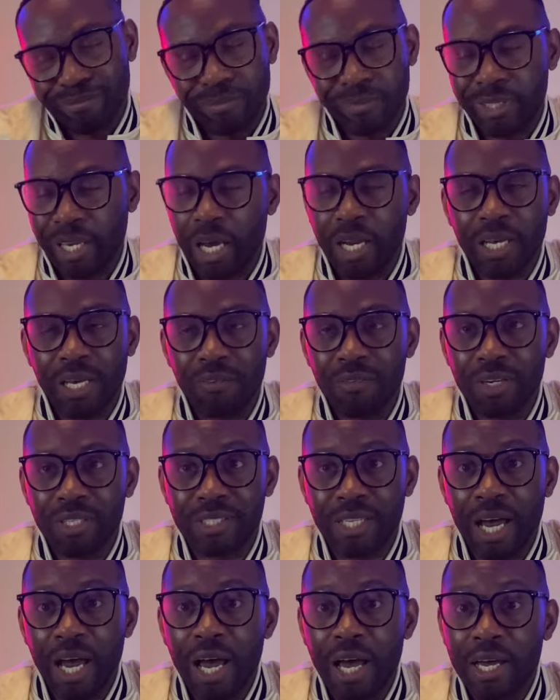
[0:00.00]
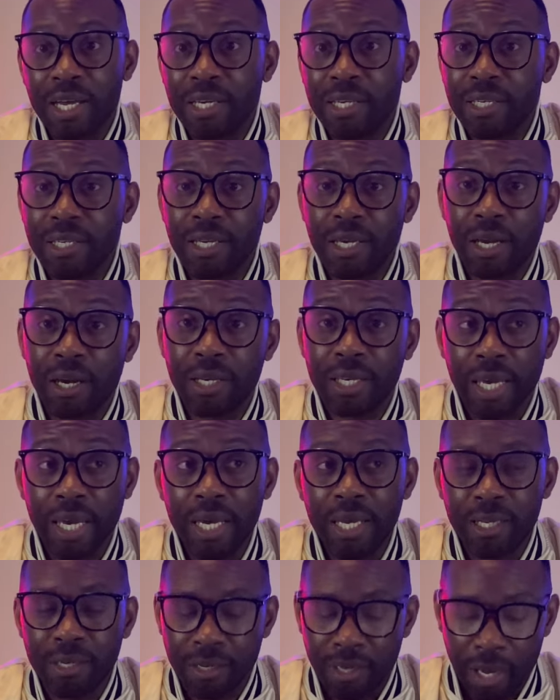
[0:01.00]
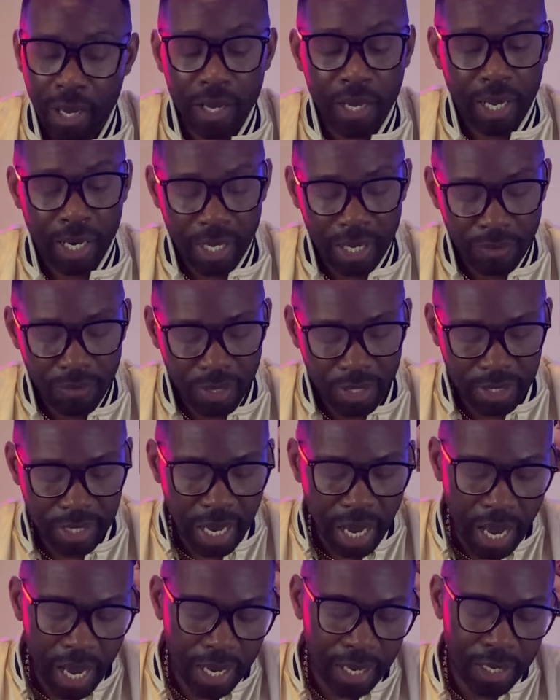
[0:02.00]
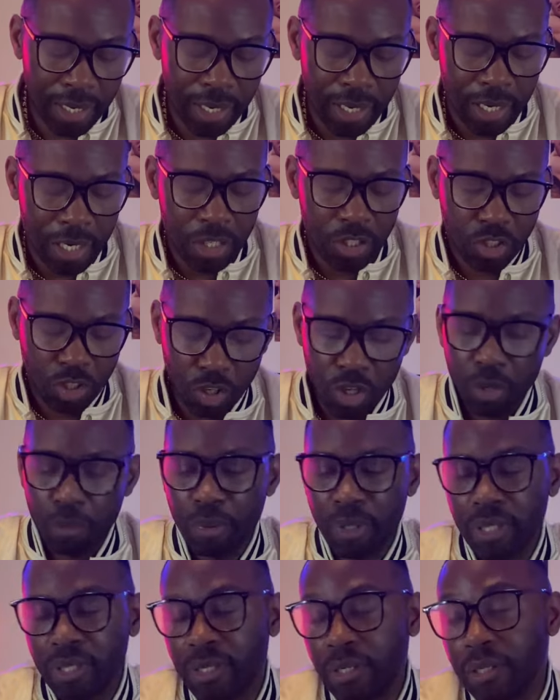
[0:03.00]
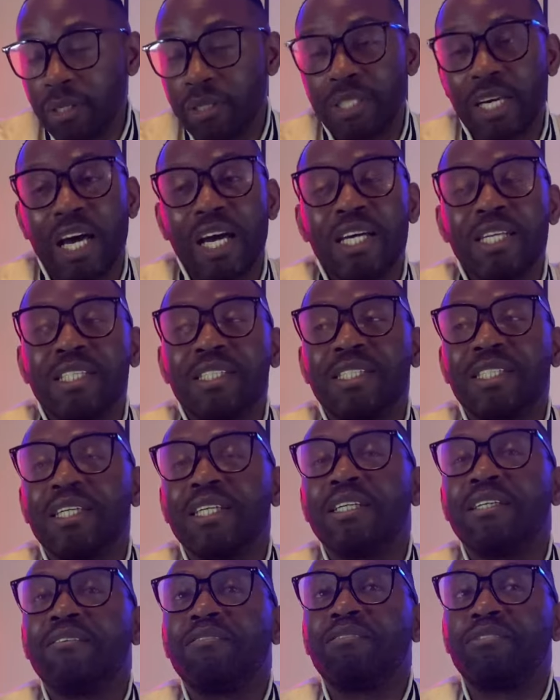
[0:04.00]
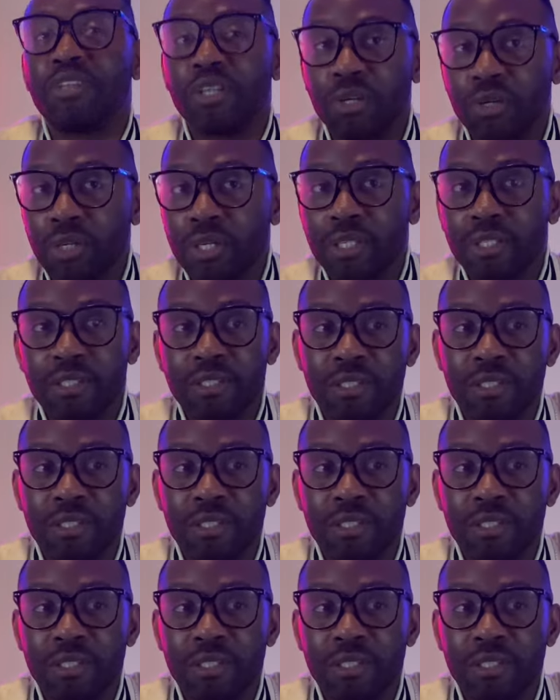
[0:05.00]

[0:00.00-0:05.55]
got to give it a tie. Again, I got to give it a tie. Durability, Tyson Fury.